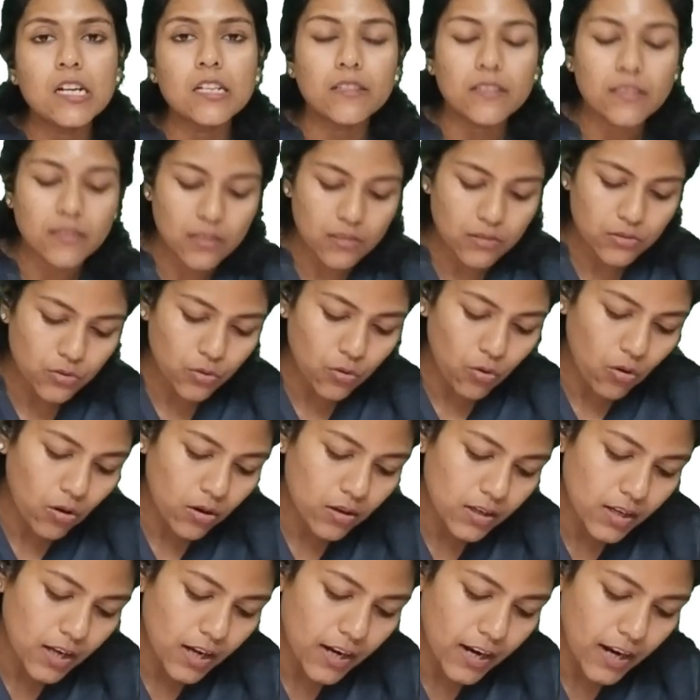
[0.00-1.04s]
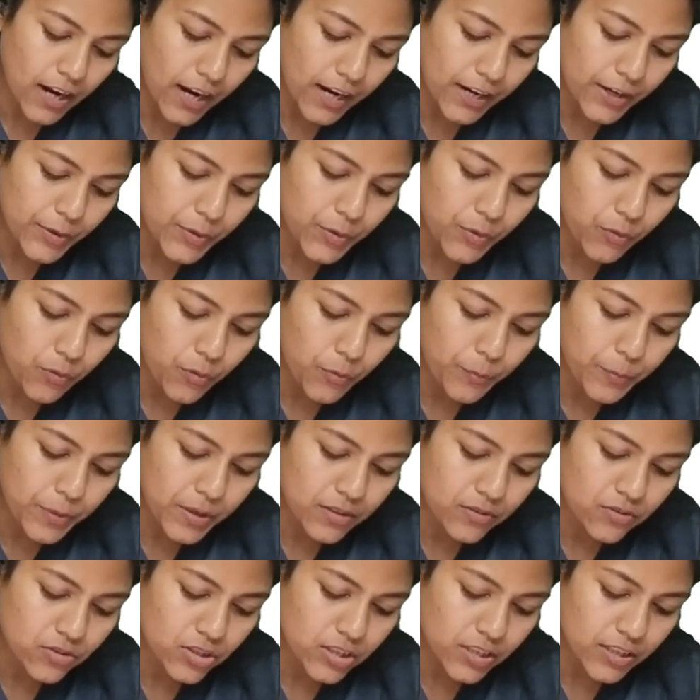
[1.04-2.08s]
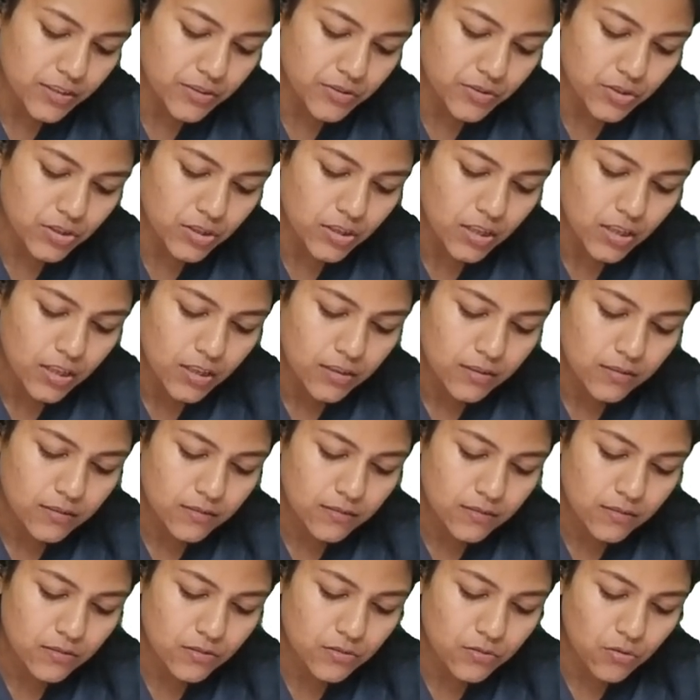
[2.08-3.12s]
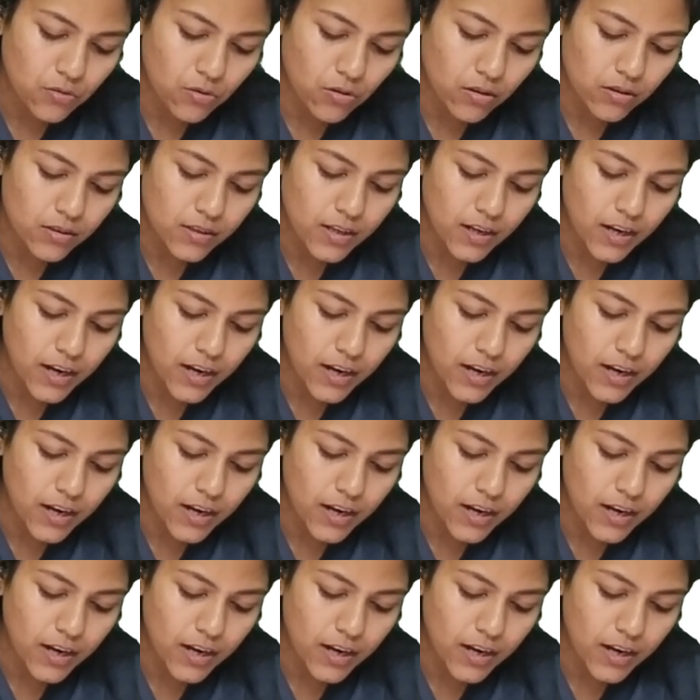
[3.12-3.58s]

This is called a hydropic change. This is called a